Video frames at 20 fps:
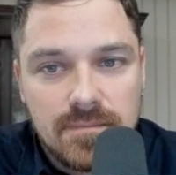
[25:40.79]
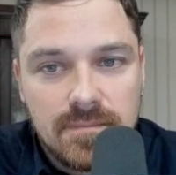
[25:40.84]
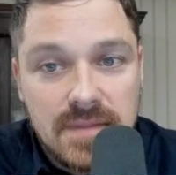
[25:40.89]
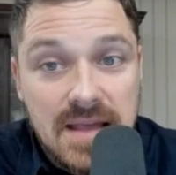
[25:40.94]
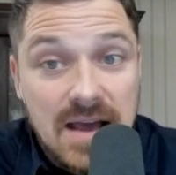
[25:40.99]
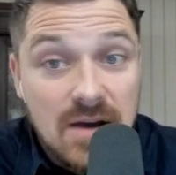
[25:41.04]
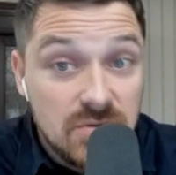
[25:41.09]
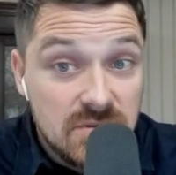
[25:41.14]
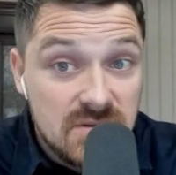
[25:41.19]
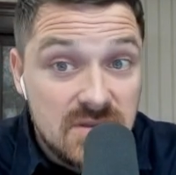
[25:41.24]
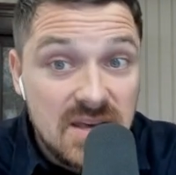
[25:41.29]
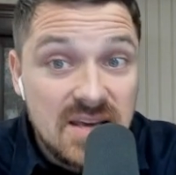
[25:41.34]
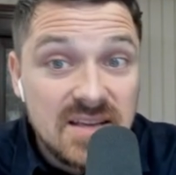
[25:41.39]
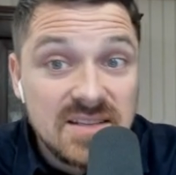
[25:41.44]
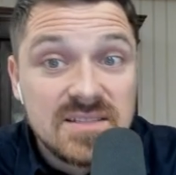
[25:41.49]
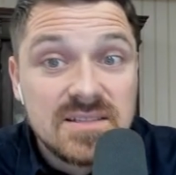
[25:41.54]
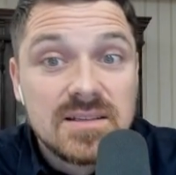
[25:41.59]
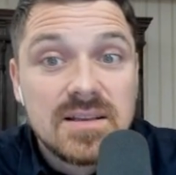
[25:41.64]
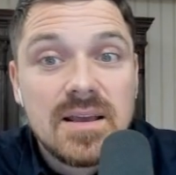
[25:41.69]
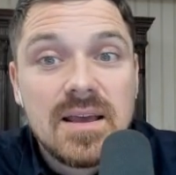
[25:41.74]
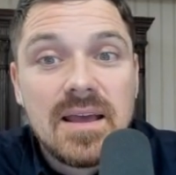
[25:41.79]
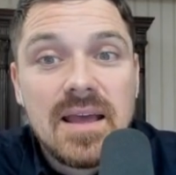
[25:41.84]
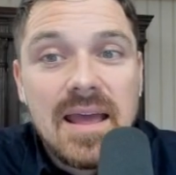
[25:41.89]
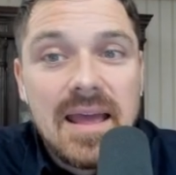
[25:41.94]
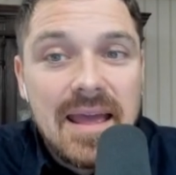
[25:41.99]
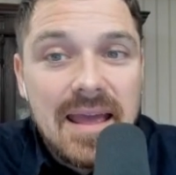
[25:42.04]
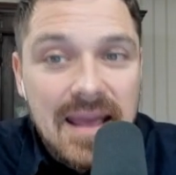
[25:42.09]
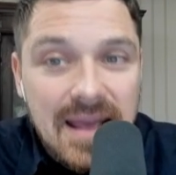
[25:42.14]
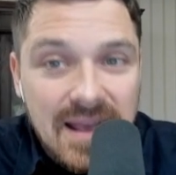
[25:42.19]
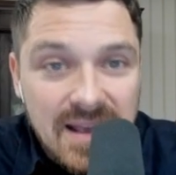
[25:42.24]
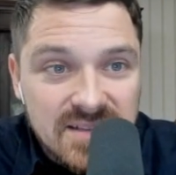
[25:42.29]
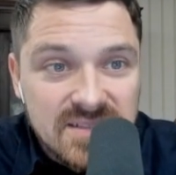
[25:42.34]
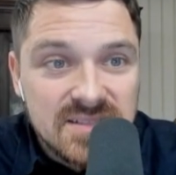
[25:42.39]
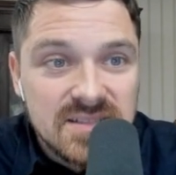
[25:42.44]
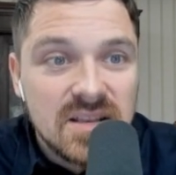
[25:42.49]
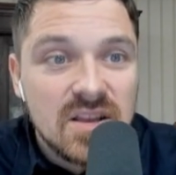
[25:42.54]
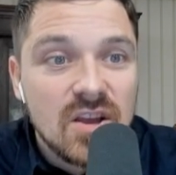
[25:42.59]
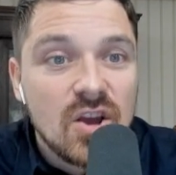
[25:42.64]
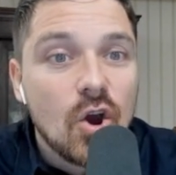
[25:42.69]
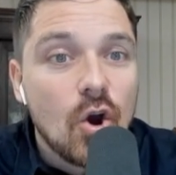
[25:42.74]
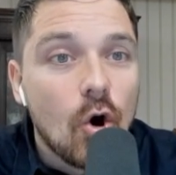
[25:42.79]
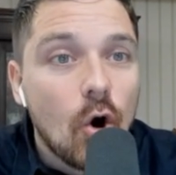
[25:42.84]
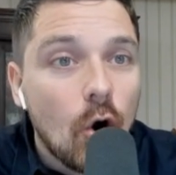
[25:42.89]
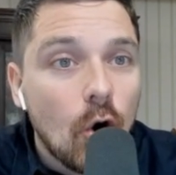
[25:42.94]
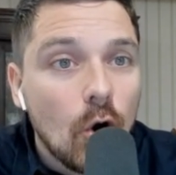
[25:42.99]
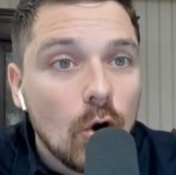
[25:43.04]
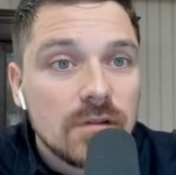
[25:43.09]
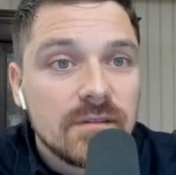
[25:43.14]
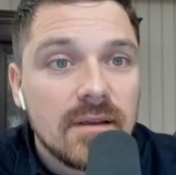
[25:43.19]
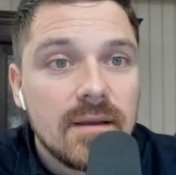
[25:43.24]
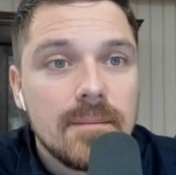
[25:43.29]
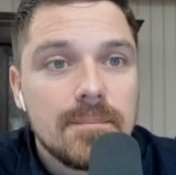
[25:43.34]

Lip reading: Now, this is called